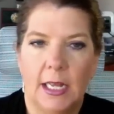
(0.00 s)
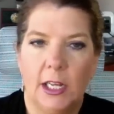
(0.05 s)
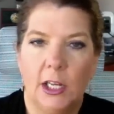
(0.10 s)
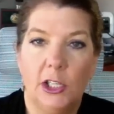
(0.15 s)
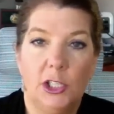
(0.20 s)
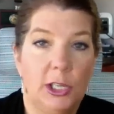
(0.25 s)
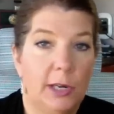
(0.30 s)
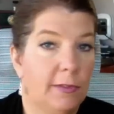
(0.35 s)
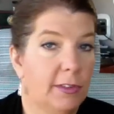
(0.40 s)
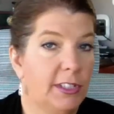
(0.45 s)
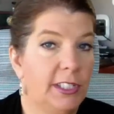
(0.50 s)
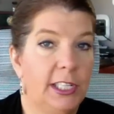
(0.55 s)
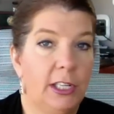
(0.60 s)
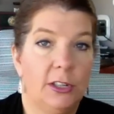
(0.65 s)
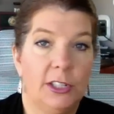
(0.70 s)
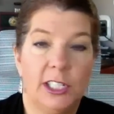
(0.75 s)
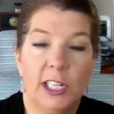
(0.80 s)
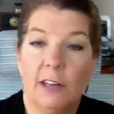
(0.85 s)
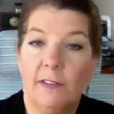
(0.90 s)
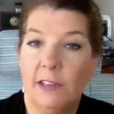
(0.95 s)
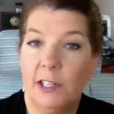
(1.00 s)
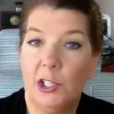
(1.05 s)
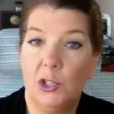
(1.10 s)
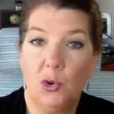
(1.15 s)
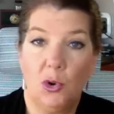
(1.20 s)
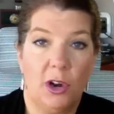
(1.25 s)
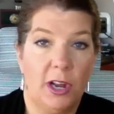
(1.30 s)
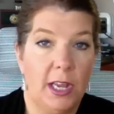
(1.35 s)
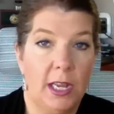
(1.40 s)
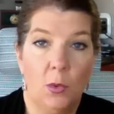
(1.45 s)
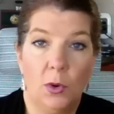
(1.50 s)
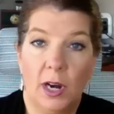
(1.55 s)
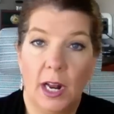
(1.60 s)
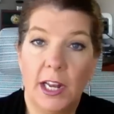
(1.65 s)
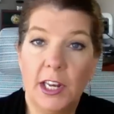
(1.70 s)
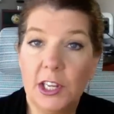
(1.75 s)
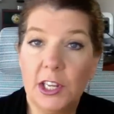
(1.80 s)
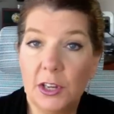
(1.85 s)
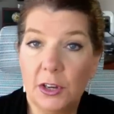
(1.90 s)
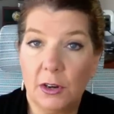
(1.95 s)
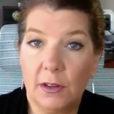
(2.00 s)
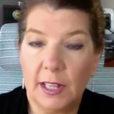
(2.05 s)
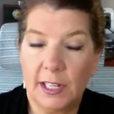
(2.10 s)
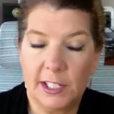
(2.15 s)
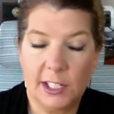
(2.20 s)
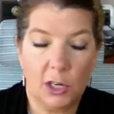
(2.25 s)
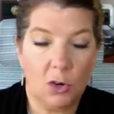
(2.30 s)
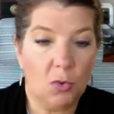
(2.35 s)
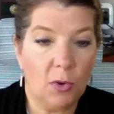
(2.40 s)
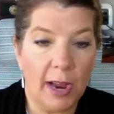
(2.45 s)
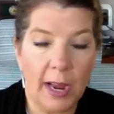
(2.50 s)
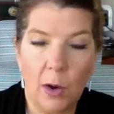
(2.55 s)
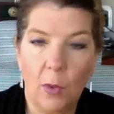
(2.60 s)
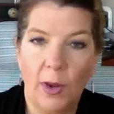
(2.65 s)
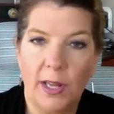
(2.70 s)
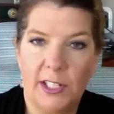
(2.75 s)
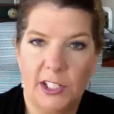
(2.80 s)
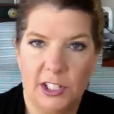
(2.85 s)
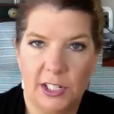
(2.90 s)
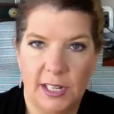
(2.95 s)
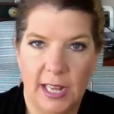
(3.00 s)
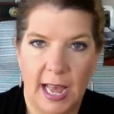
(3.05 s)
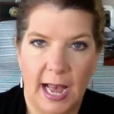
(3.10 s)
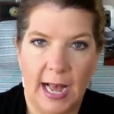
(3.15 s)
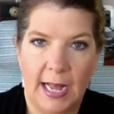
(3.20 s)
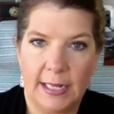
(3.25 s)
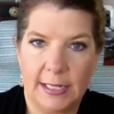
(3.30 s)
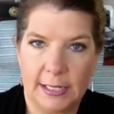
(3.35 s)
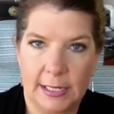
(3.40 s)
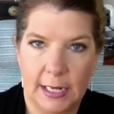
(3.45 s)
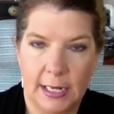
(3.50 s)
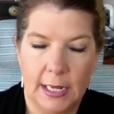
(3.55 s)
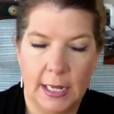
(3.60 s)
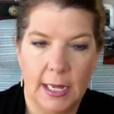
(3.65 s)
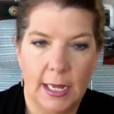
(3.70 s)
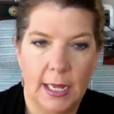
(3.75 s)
could you ever see yourself enjoying what I do? It's a great question to ask.